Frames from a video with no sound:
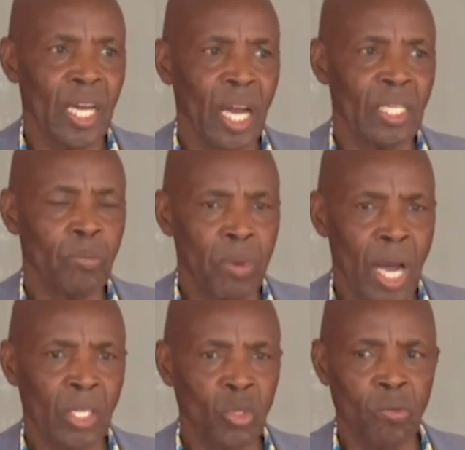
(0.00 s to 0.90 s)
as
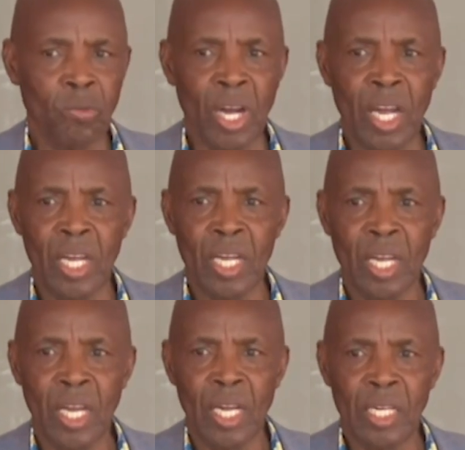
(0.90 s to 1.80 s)
passed over,
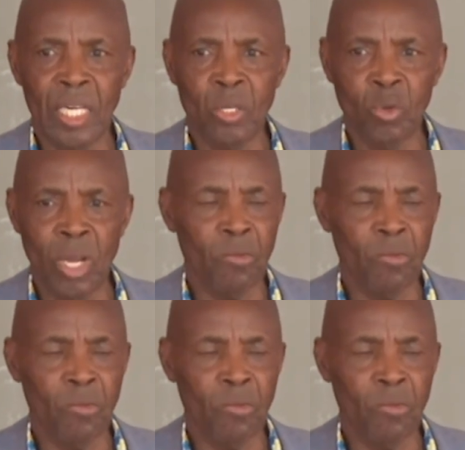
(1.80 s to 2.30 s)
and as we